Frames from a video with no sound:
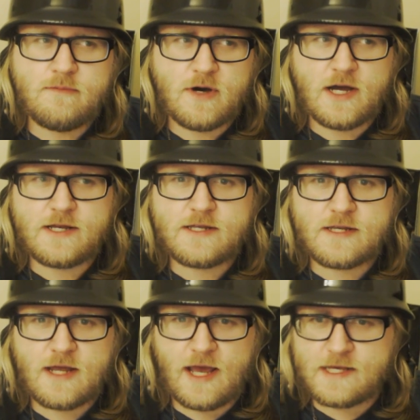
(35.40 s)

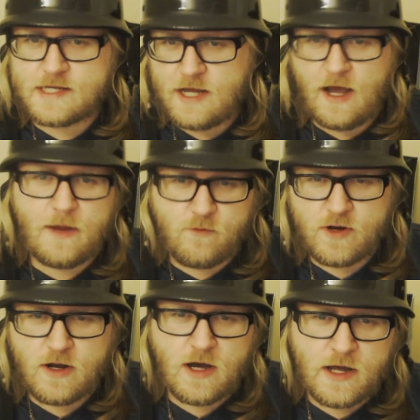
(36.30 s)
but as time
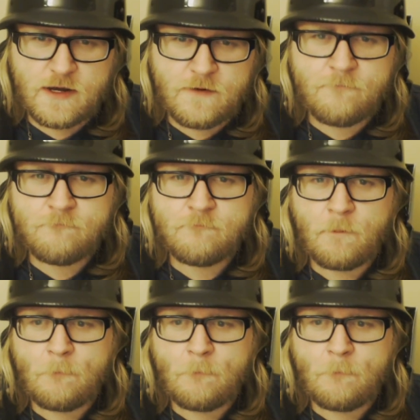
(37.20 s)
went on,